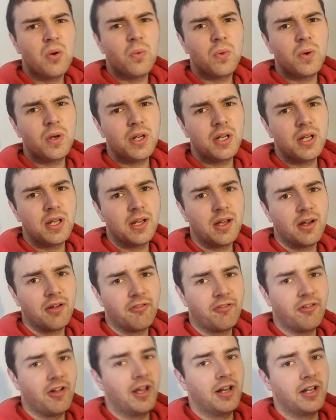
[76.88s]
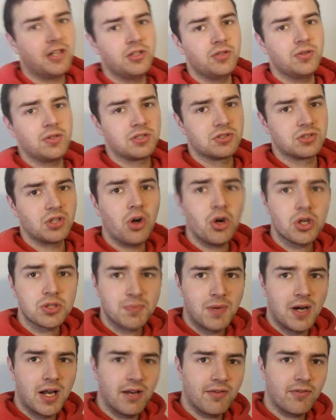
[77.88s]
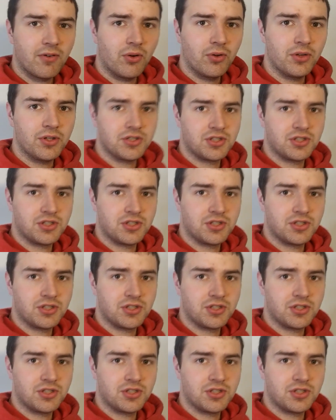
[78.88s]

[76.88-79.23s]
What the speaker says: We have fitted a new exhaust manifold.